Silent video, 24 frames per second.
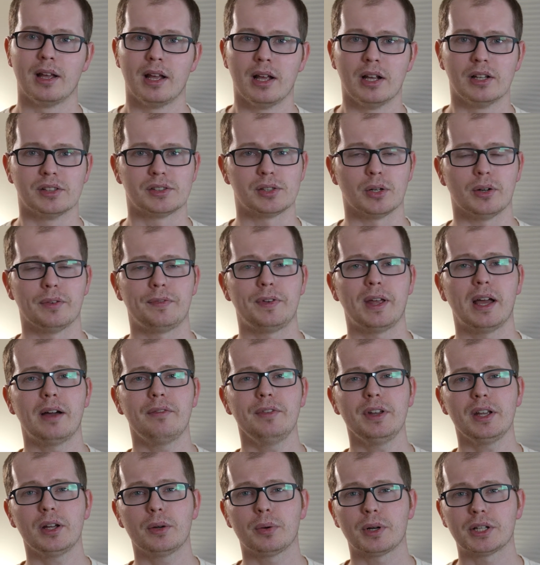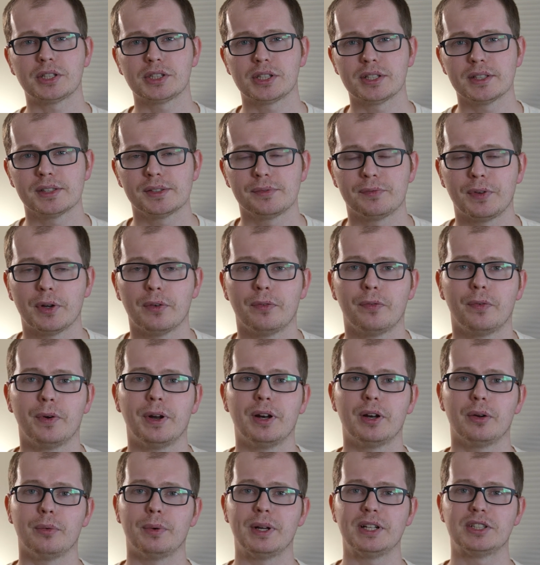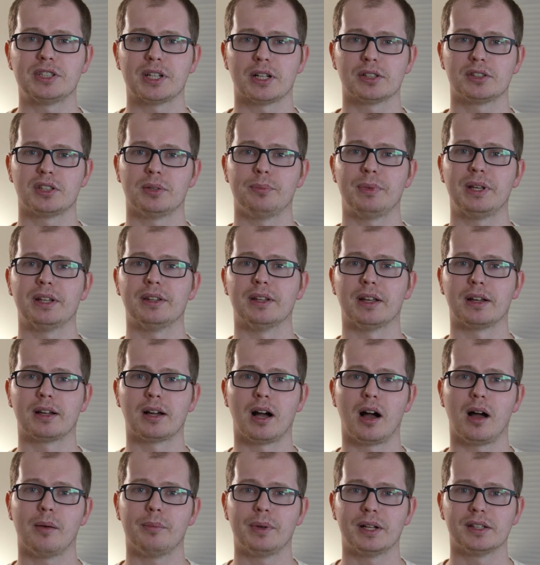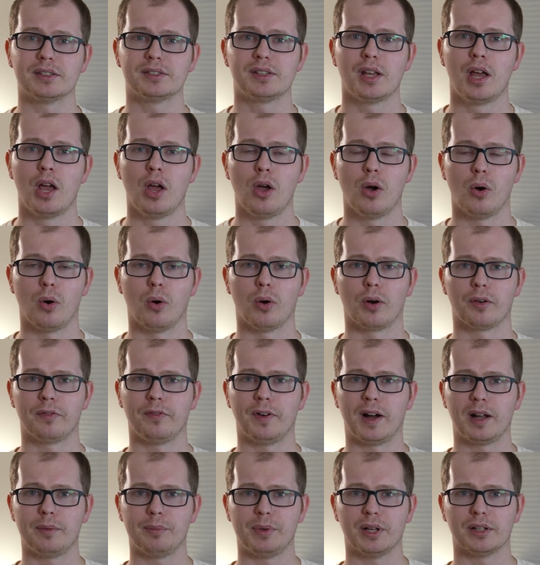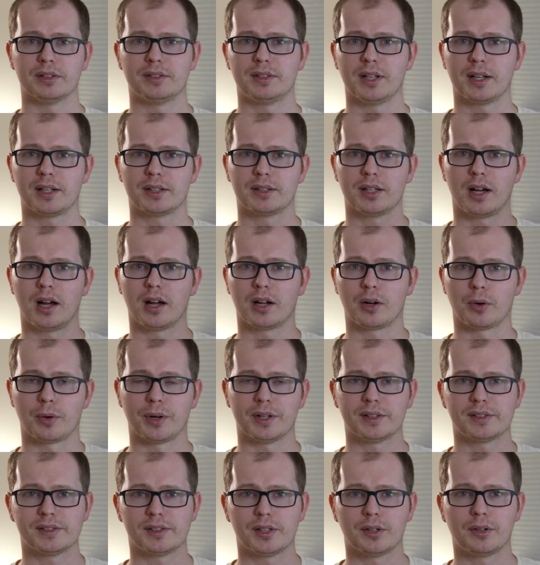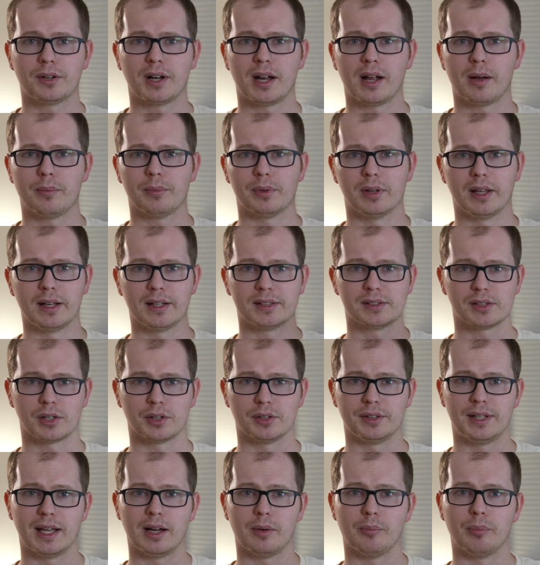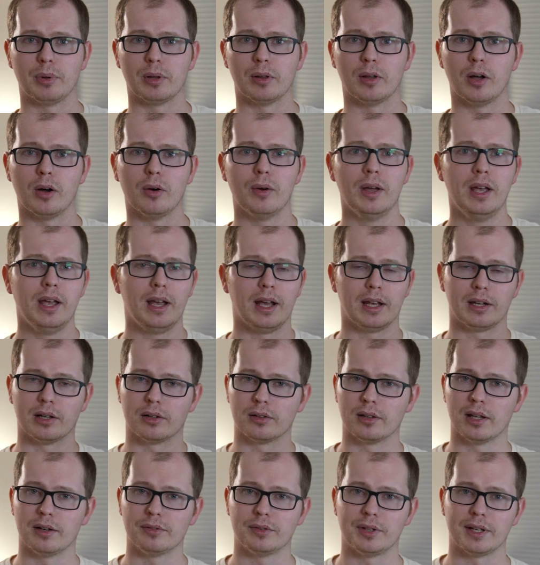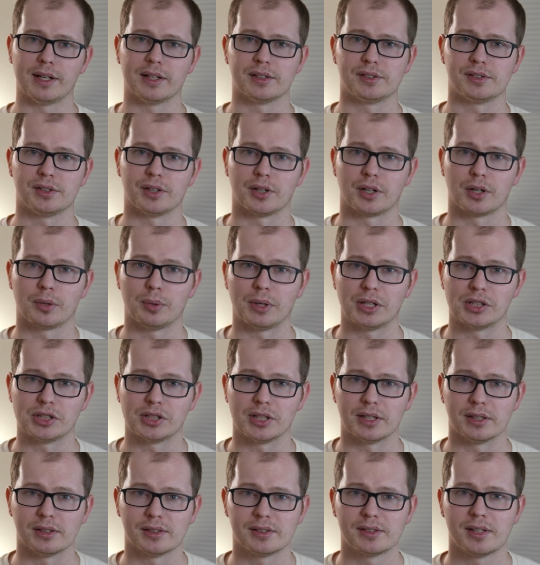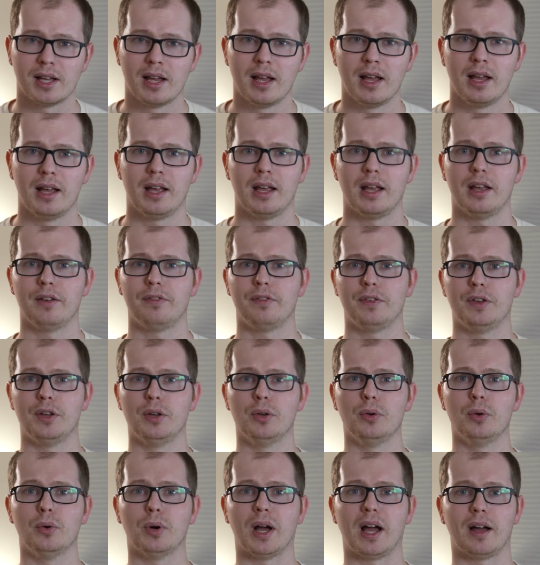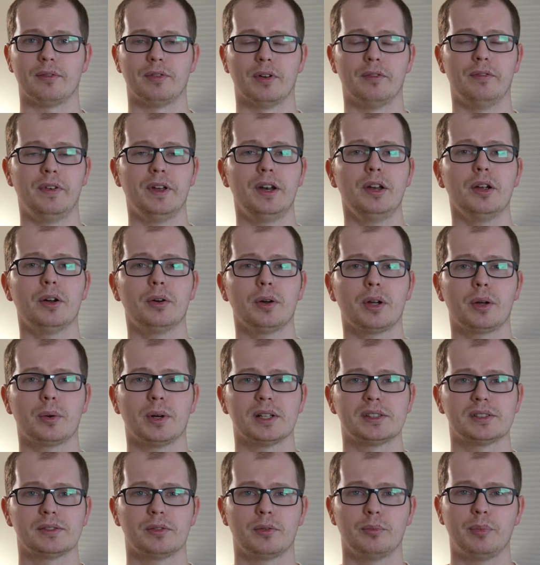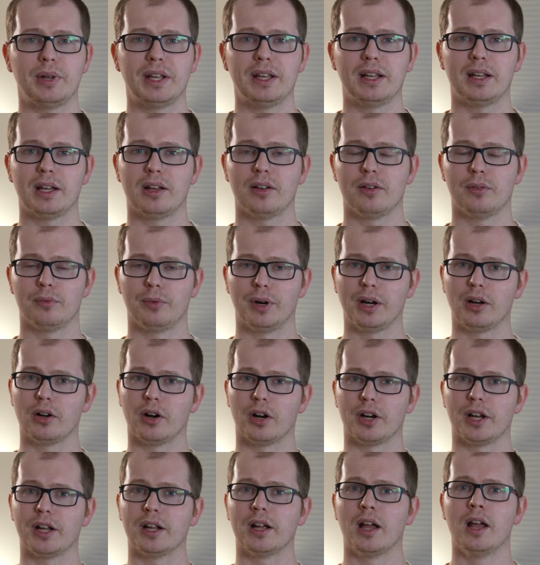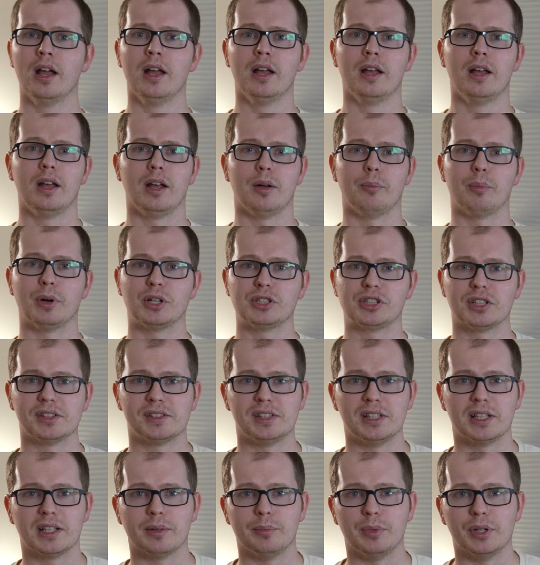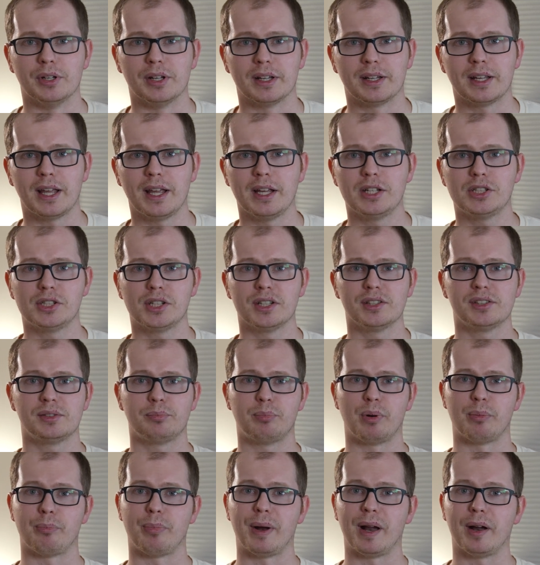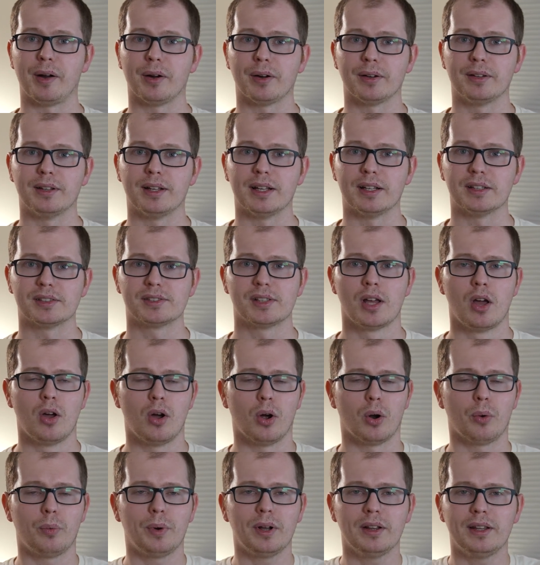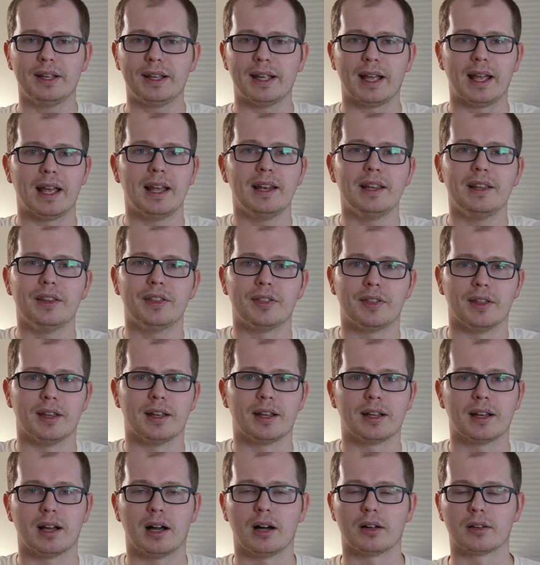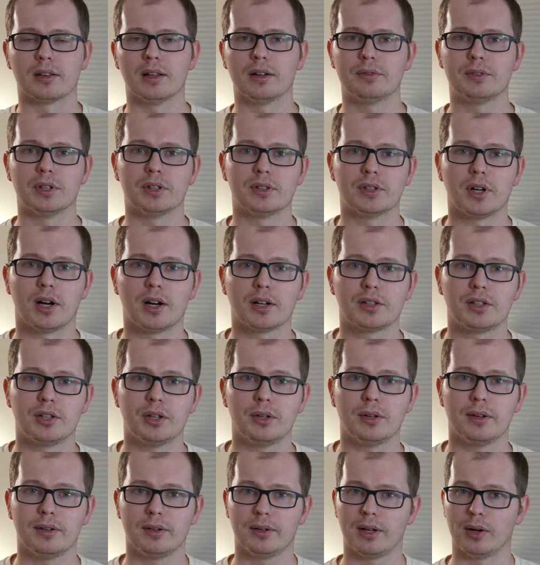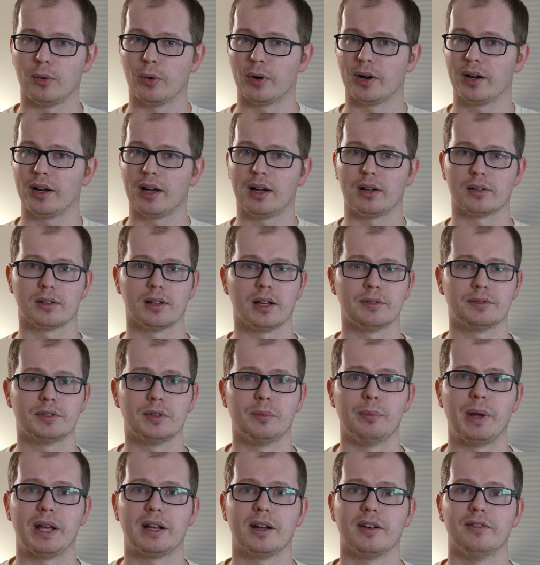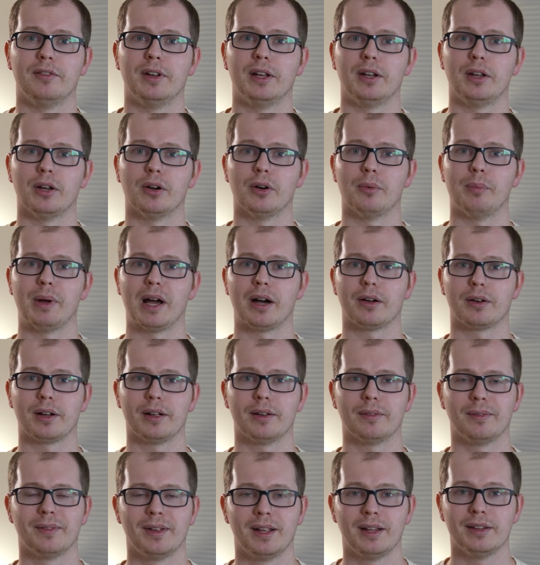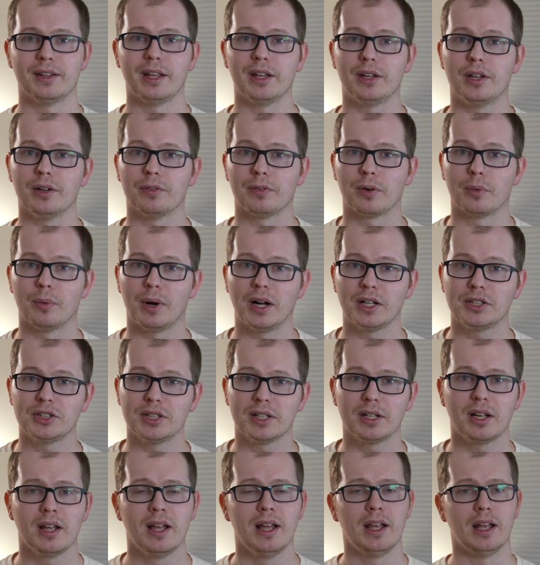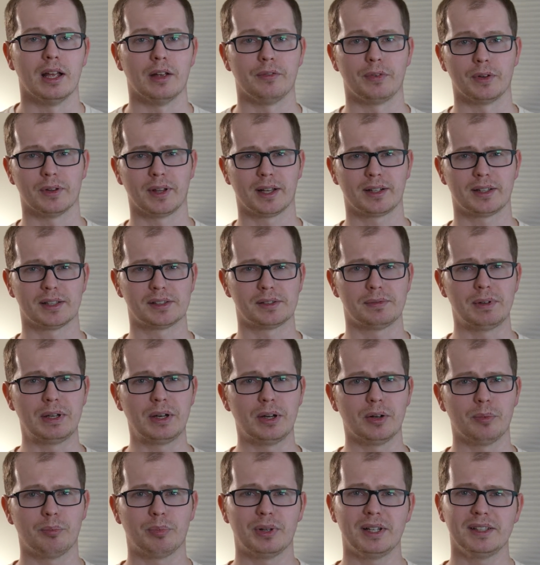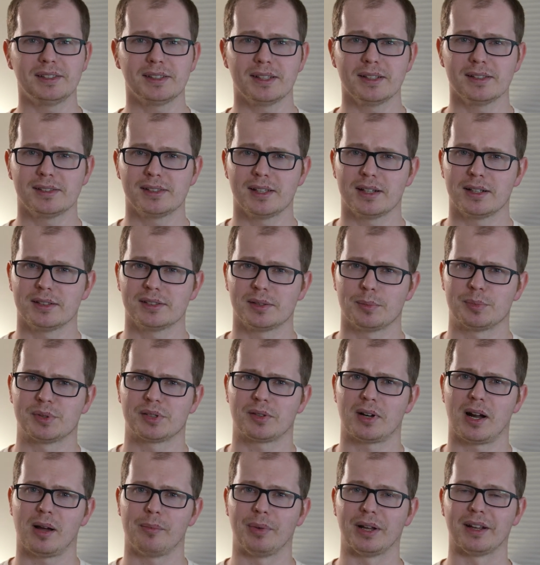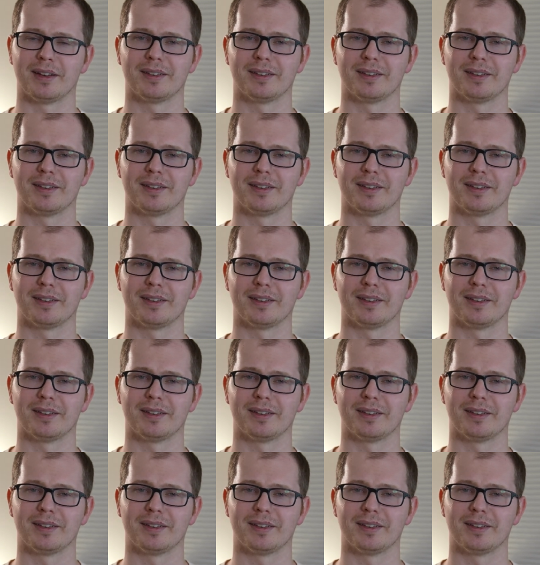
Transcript: So if you have any questions, feel free to reach out to me in the comments or find me on TikTok or Instagram. Links are down below and I'd love to answer your questions. If you have a video request for me regarding emergency communications, preparedness, or really anything, I'd love to talk to you or I'd love to make a video about it. Thank you for watching. If you like this video, please consider subscribing.